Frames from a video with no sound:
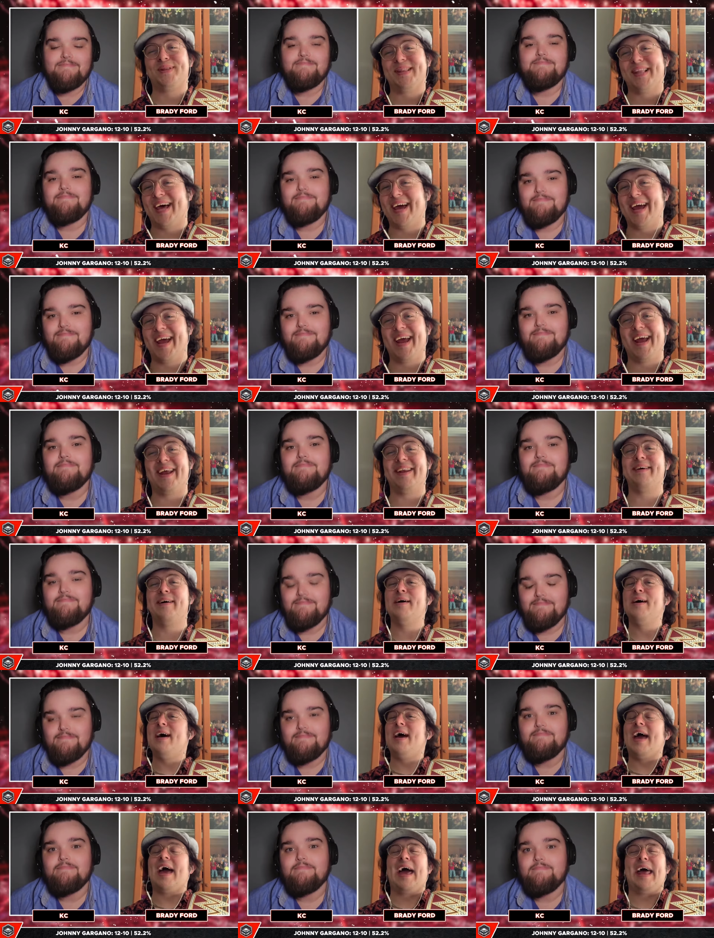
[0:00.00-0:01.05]
Speaker 1: planned,
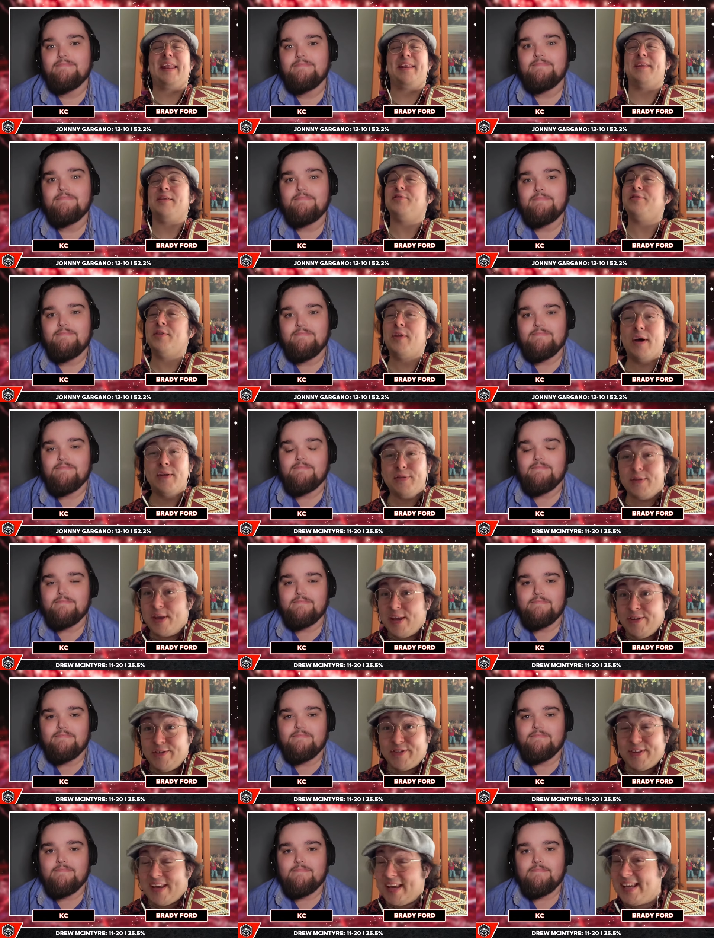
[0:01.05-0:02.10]
and
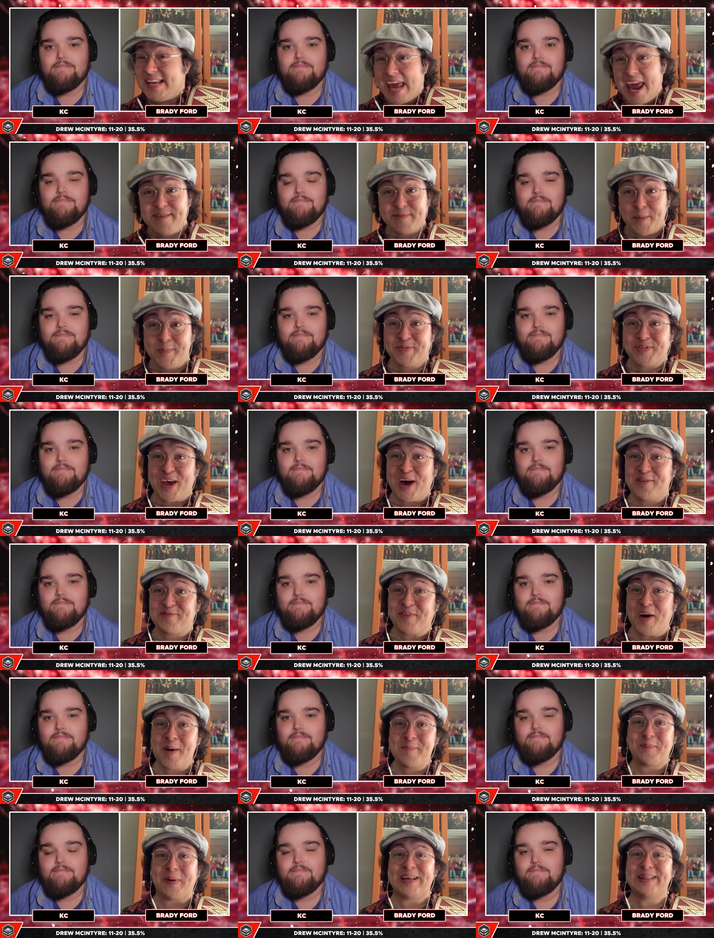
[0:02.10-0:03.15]
he, he gave
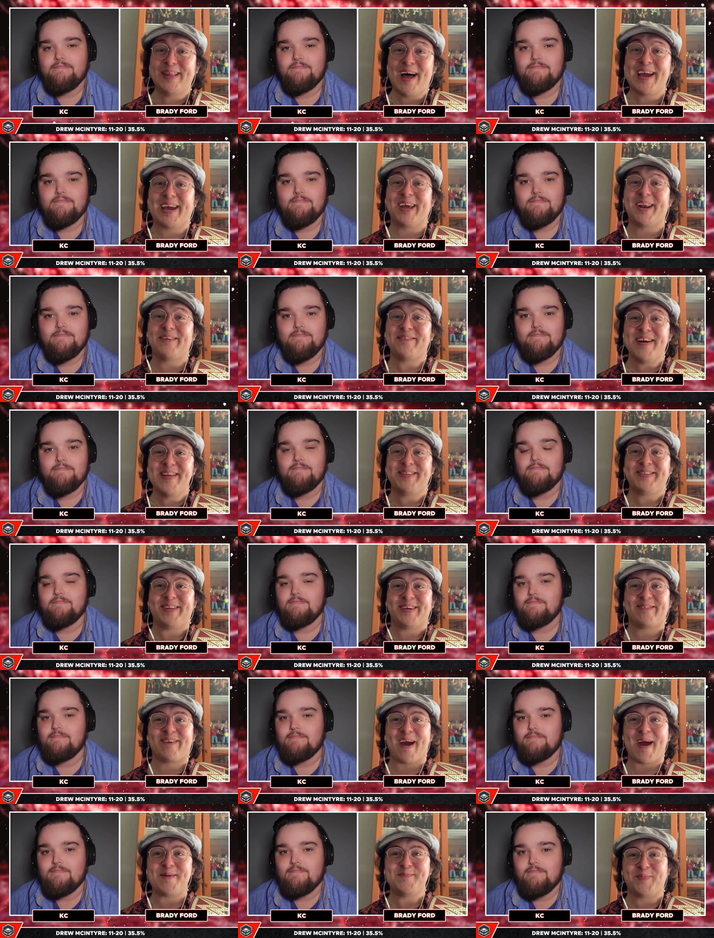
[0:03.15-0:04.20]
himself up by liking her
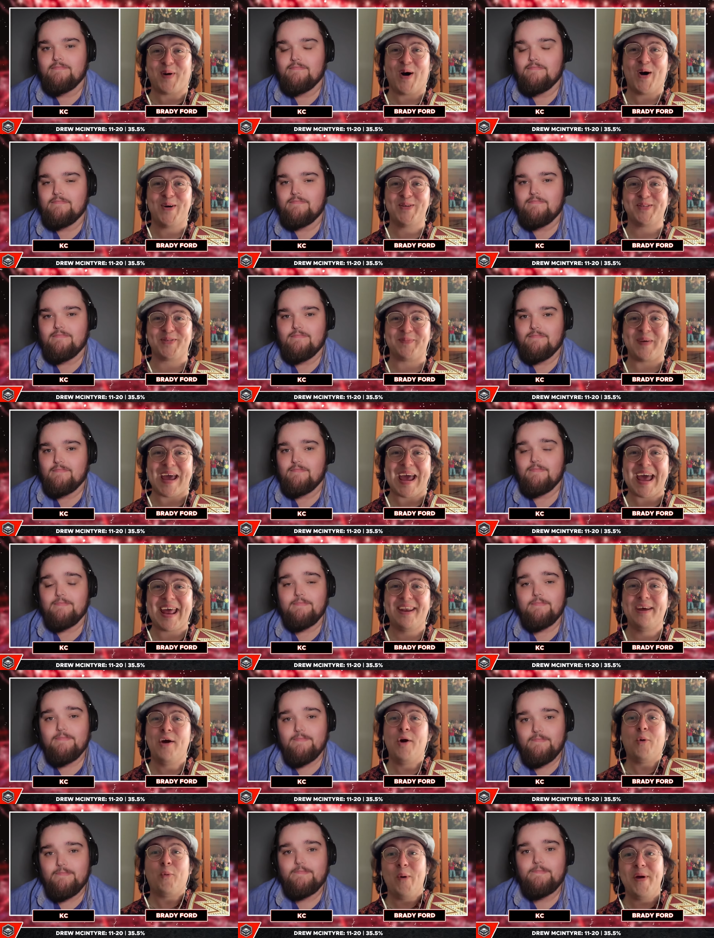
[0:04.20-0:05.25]
Instagram post,
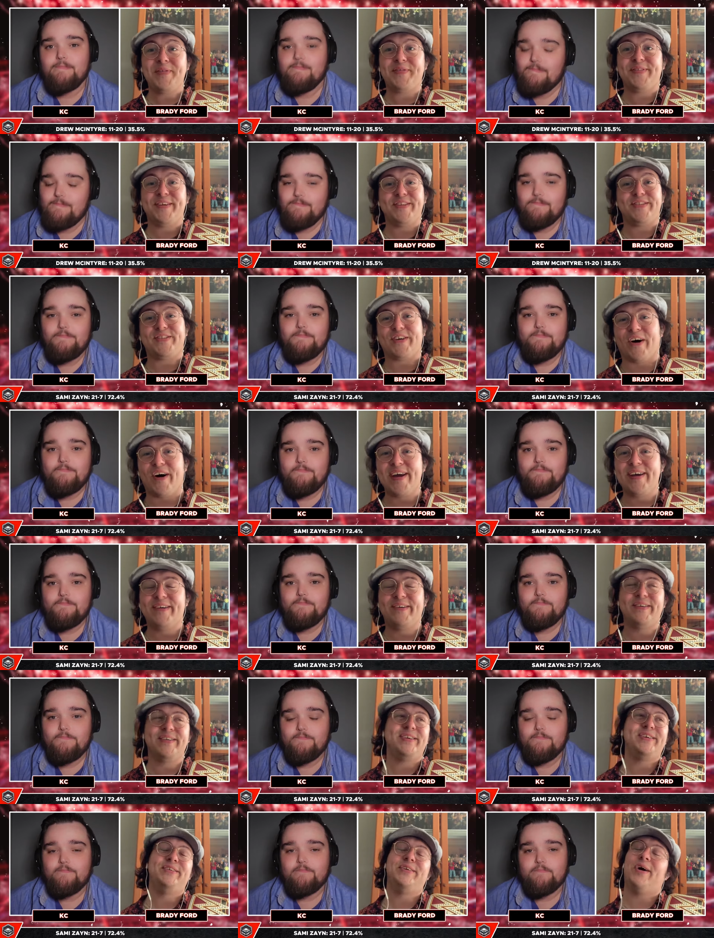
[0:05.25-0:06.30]
man, with the
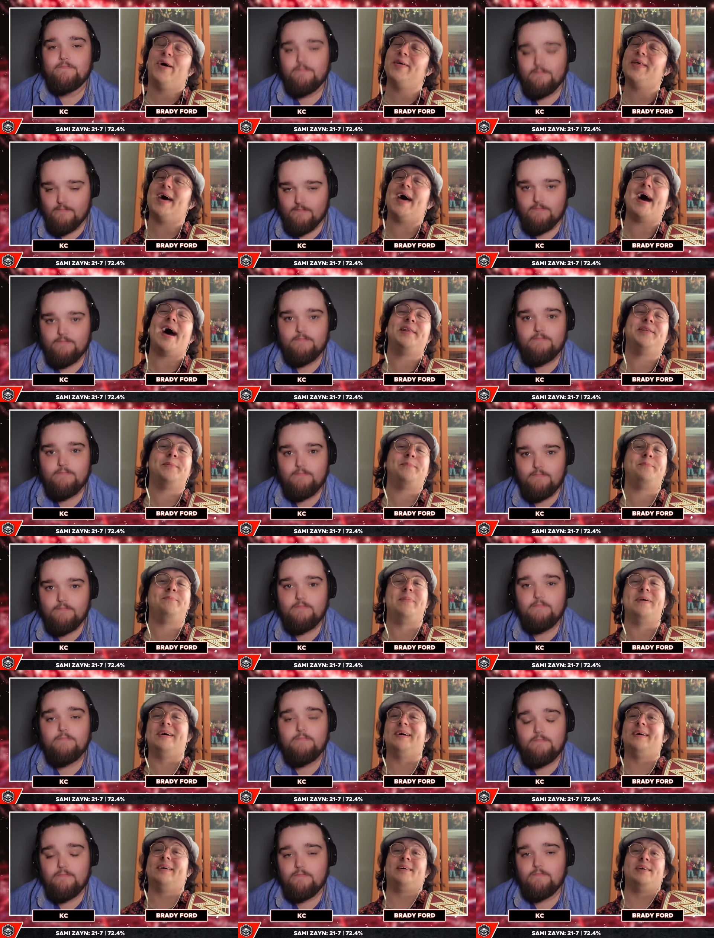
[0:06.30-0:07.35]
title. You know that had to
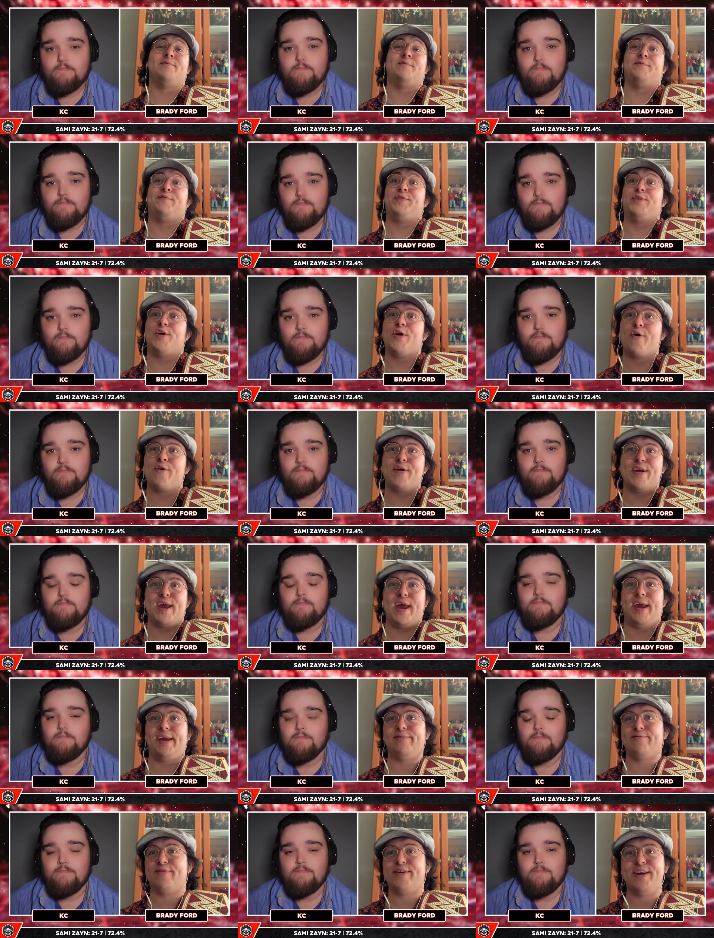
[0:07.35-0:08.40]
uh,
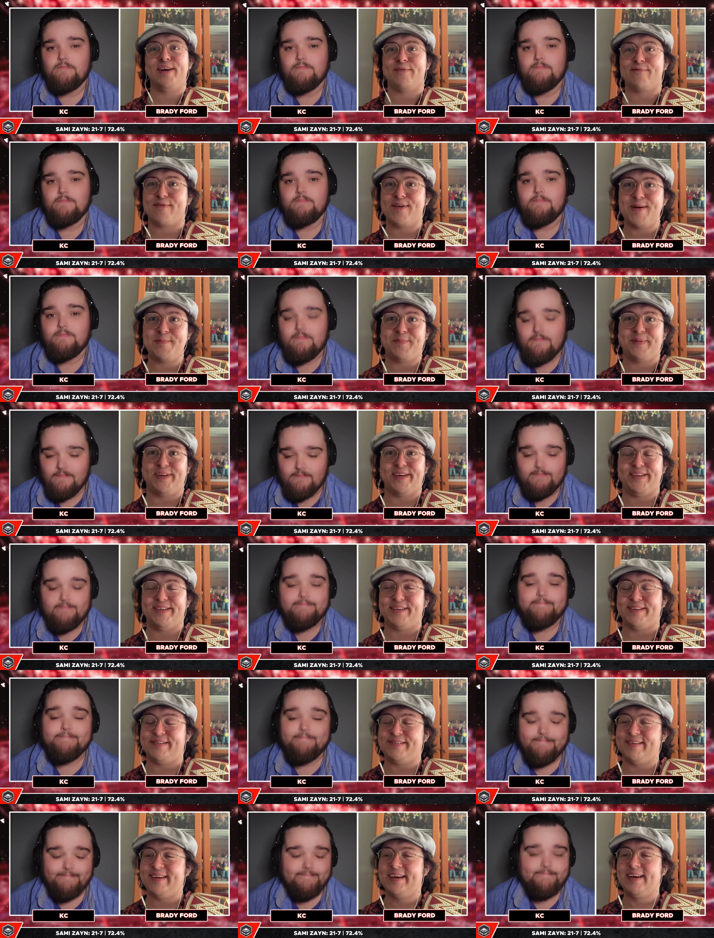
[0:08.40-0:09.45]
infuriate Rhea Ripley,
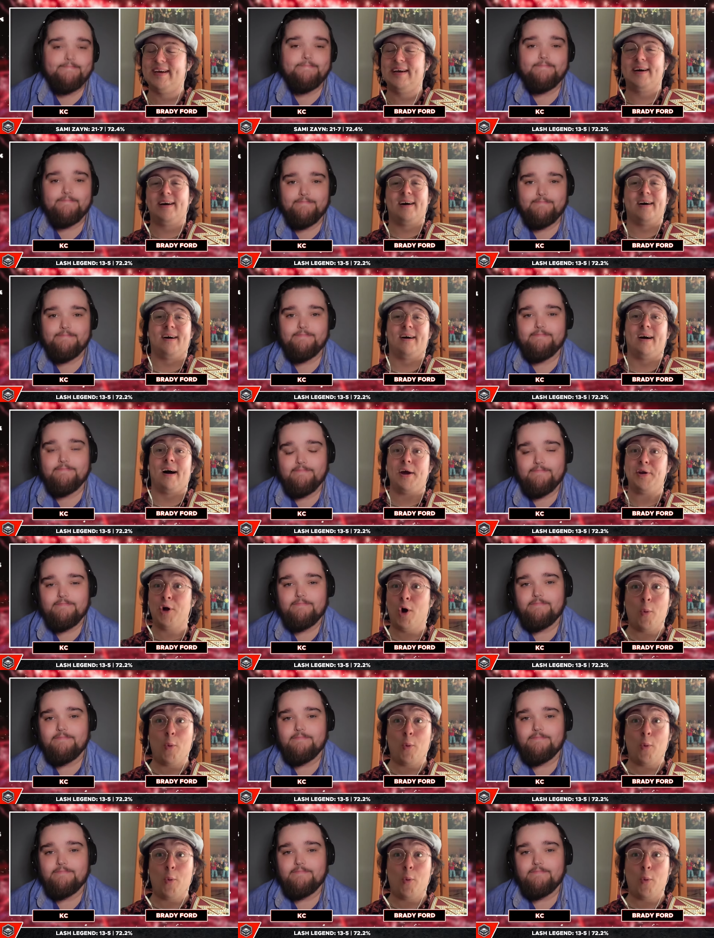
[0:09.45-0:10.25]
dude. Uh, I